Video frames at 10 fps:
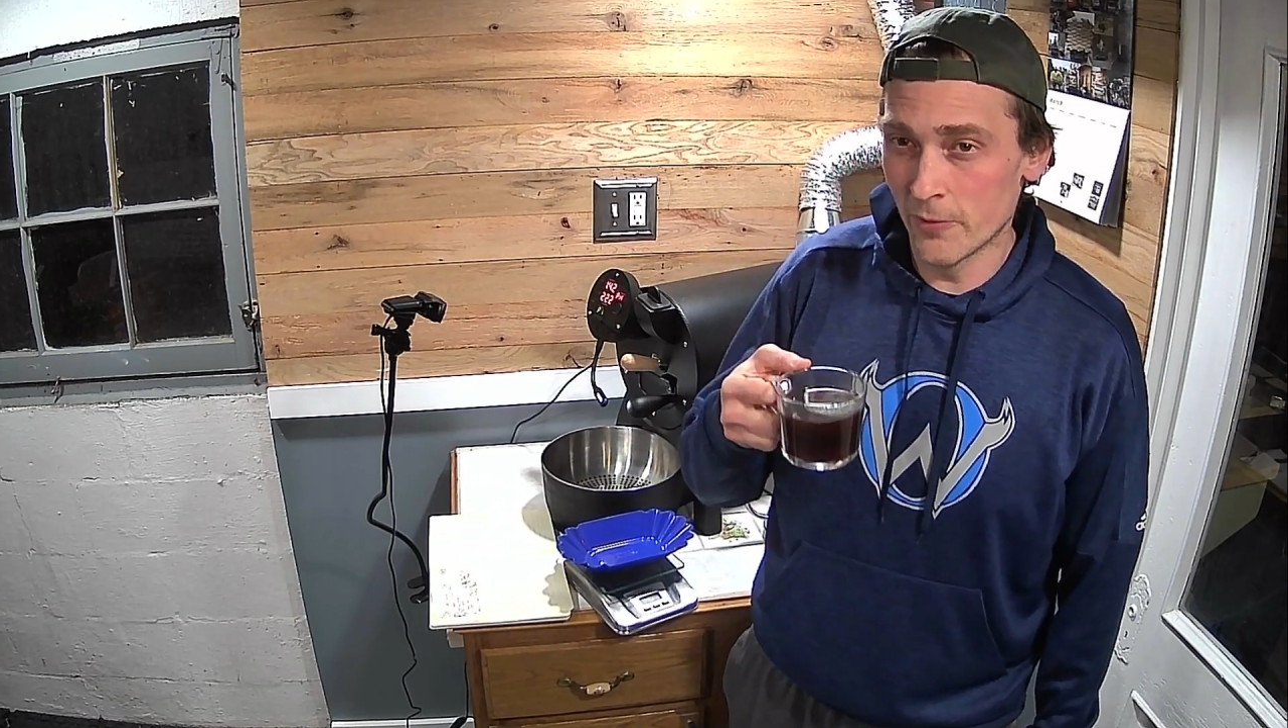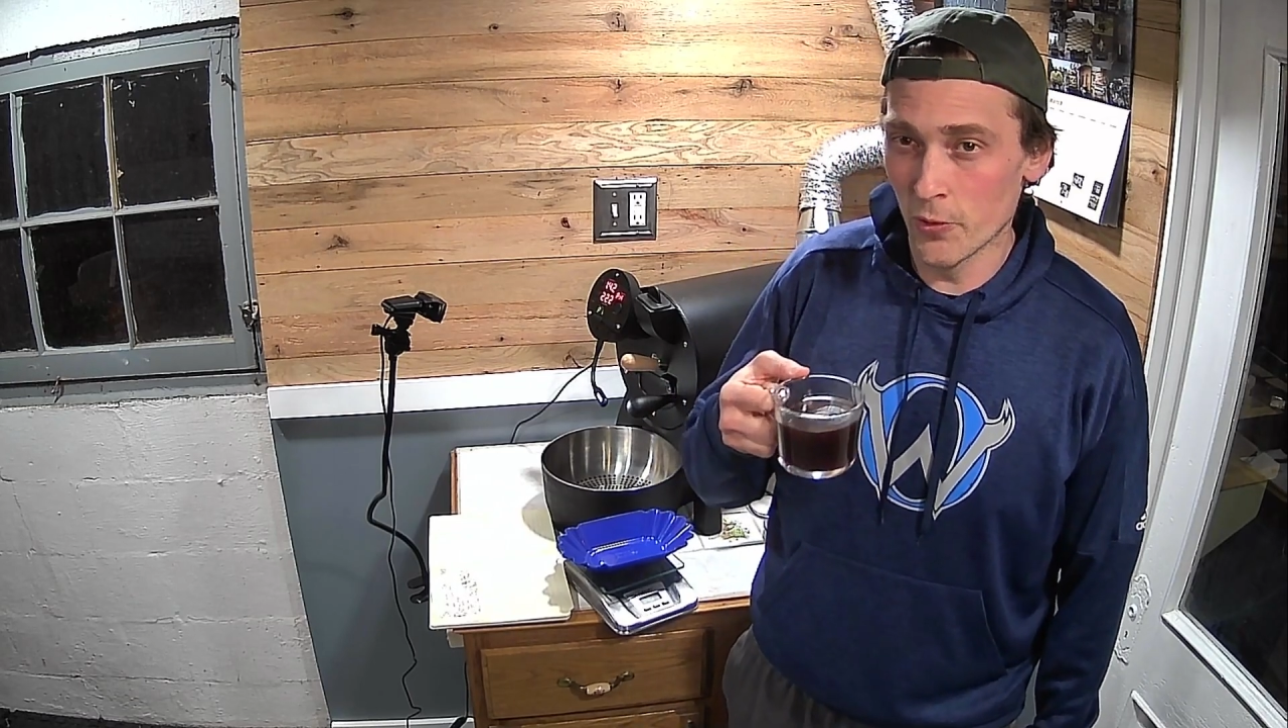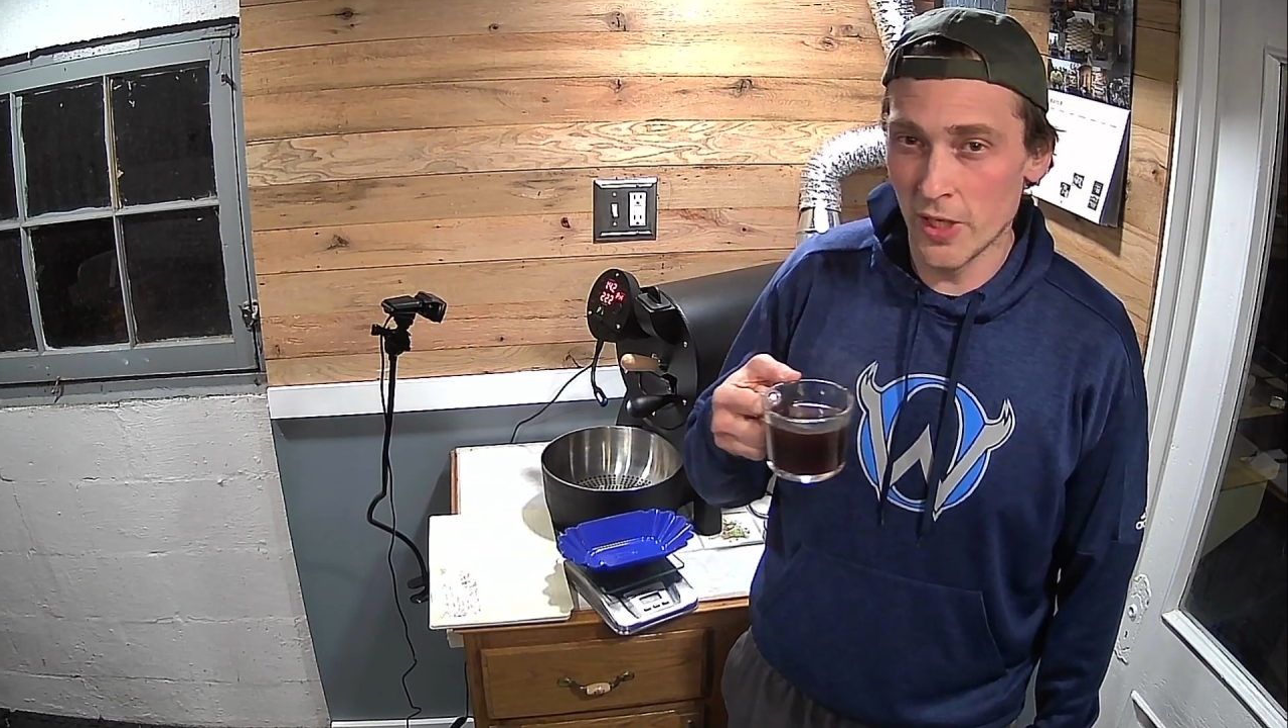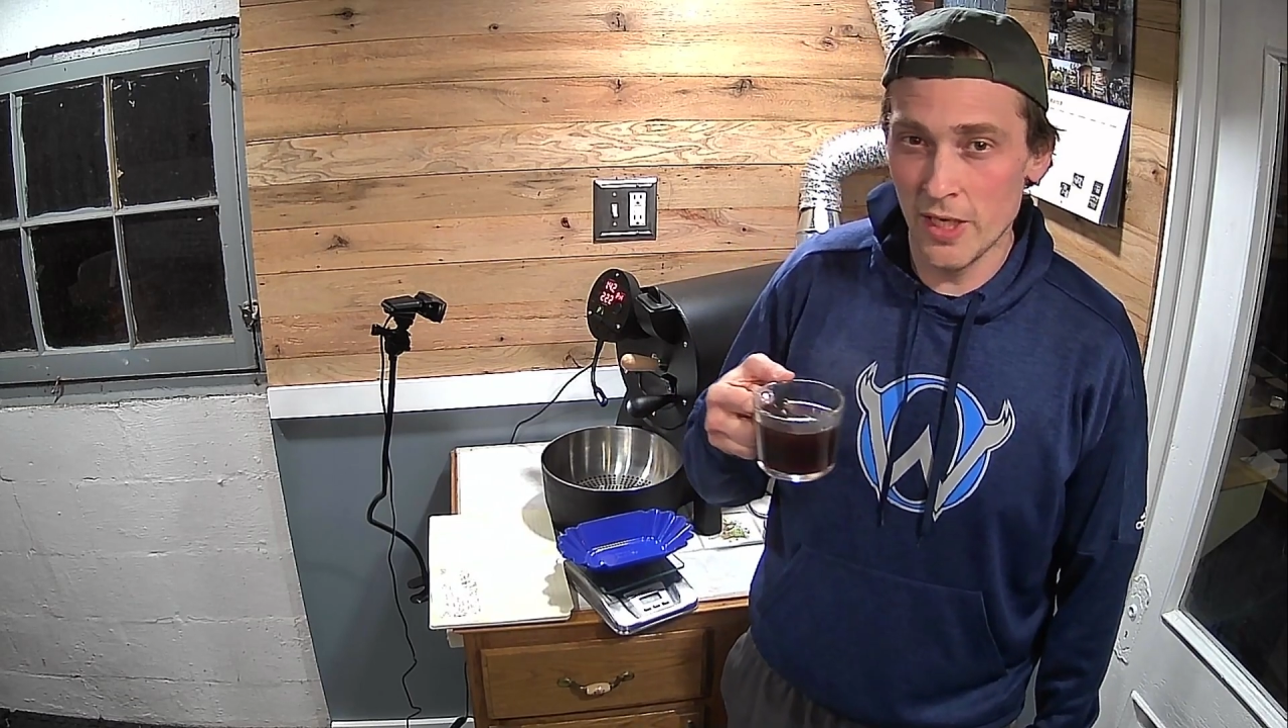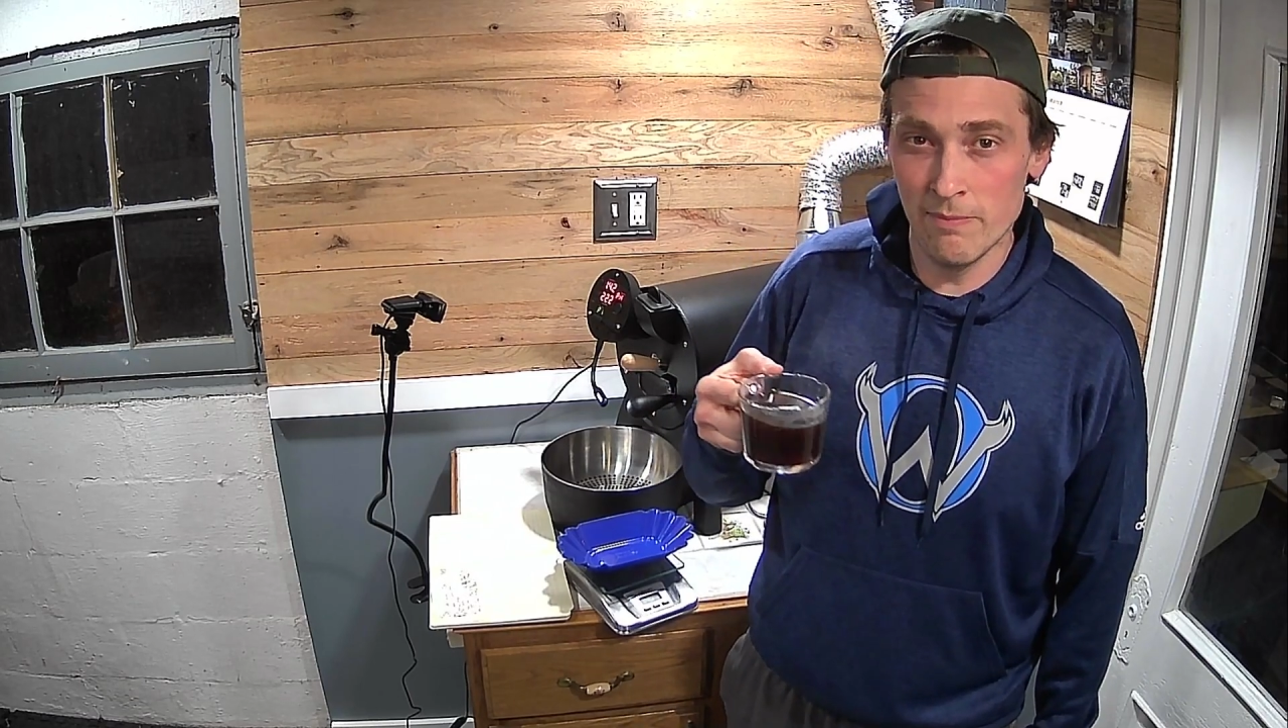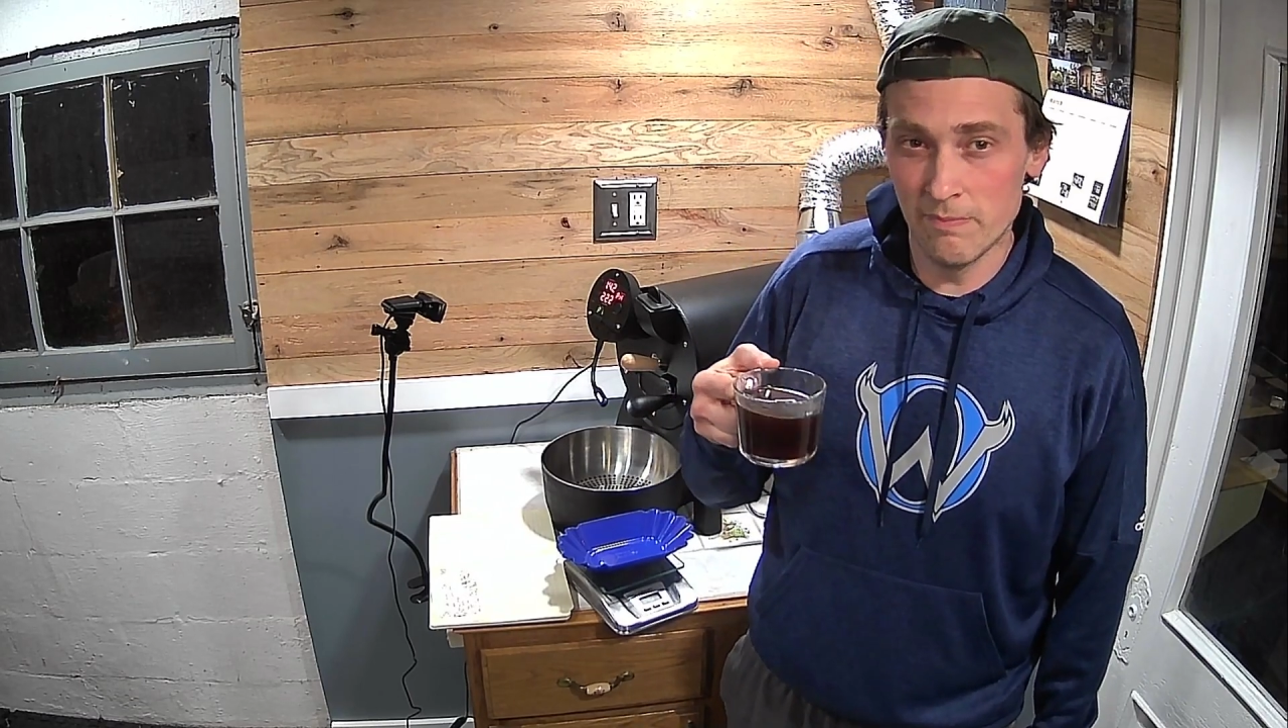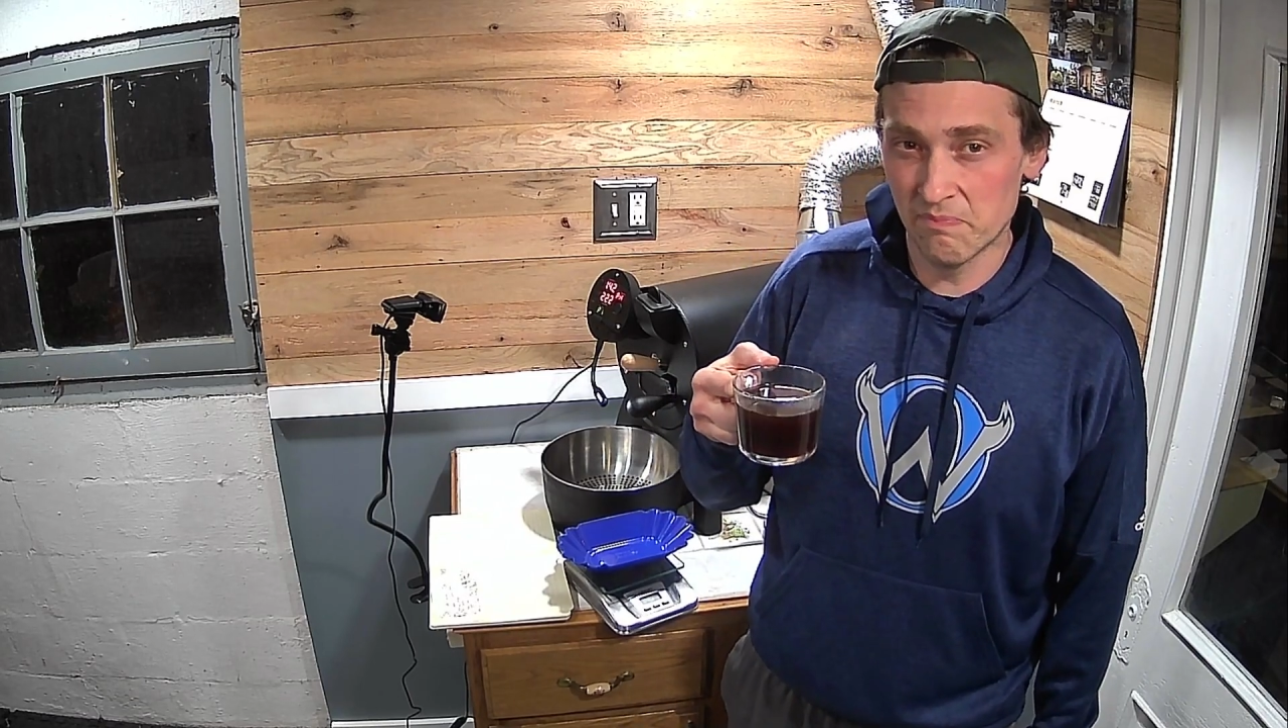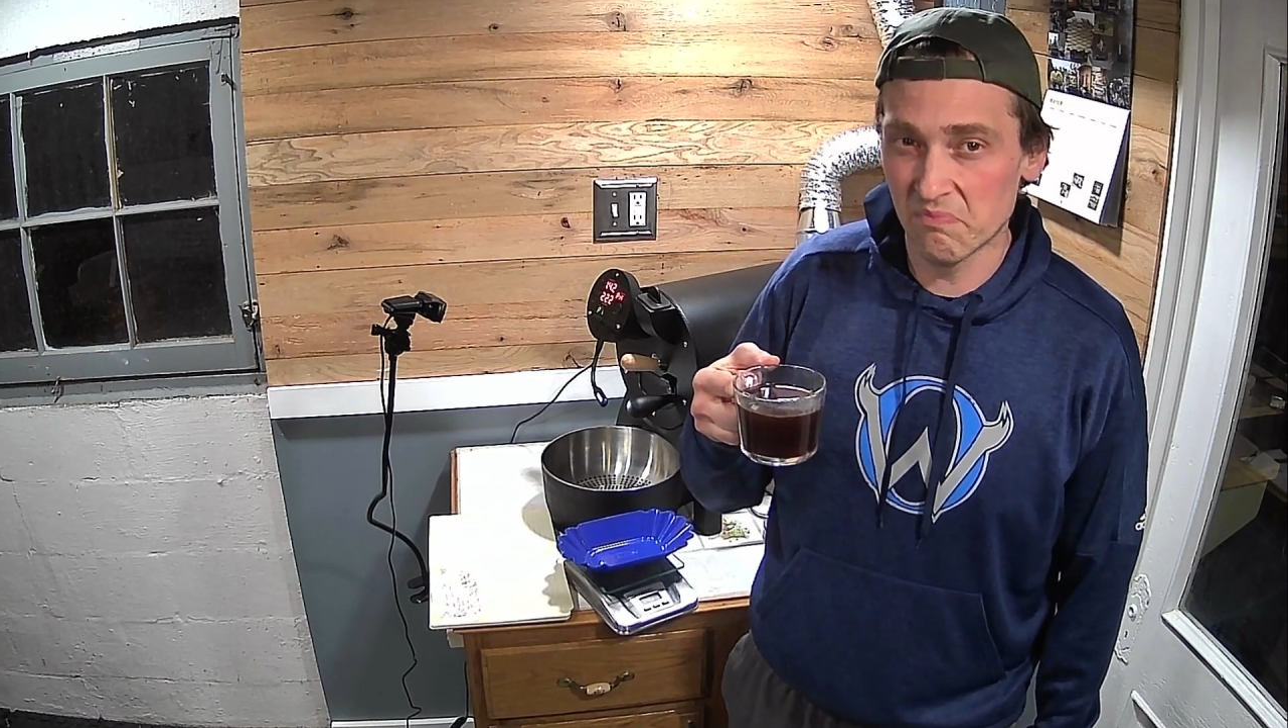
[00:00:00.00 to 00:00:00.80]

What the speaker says: cream,